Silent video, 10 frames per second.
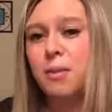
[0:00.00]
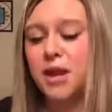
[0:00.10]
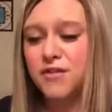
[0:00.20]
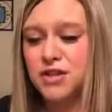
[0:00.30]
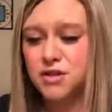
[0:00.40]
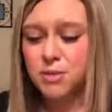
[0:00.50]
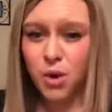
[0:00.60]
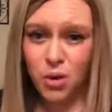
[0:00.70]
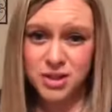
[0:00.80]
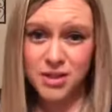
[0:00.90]
benefits from the
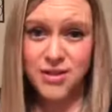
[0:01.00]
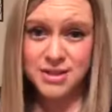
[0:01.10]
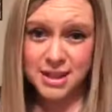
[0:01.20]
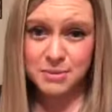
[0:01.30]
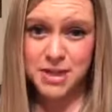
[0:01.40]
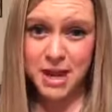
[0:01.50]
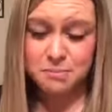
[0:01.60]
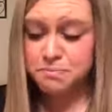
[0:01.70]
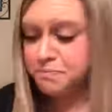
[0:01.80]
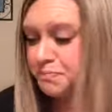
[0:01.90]
oils at the same time.
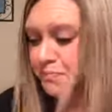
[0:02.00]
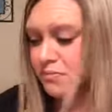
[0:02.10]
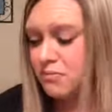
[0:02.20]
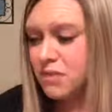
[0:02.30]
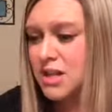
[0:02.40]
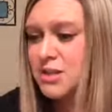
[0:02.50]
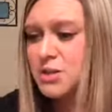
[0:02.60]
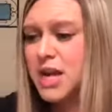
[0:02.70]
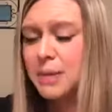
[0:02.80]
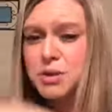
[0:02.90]
So
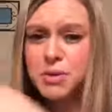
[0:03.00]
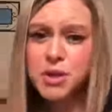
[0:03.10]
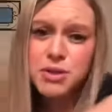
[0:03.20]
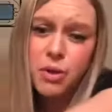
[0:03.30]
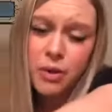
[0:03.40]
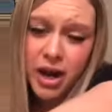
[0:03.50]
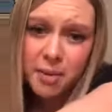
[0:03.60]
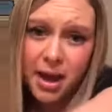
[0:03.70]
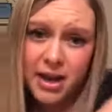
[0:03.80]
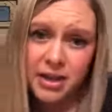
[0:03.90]
times you would use normal
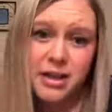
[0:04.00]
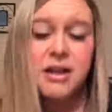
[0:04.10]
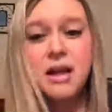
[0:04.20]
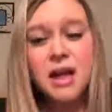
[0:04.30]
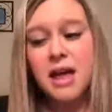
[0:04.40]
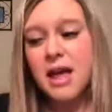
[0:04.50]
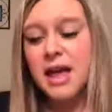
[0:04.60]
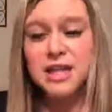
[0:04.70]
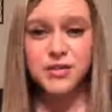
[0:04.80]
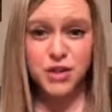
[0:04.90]
aromatically
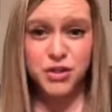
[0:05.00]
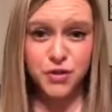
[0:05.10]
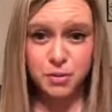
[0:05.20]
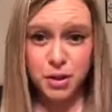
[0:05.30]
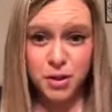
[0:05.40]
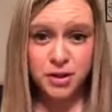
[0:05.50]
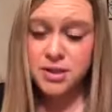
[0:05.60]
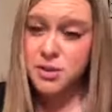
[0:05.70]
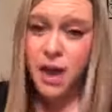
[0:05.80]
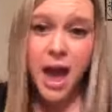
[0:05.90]
is first for mood.
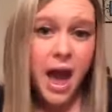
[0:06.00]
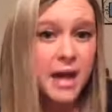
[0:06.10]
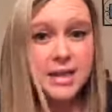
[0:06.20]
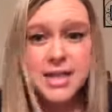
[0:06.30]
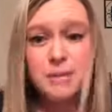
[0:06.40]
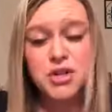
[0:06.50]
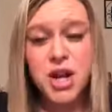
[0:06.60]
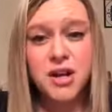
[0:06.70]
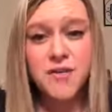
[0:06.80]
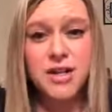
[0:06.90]
So anytime you're
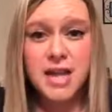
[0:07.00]
trying to affect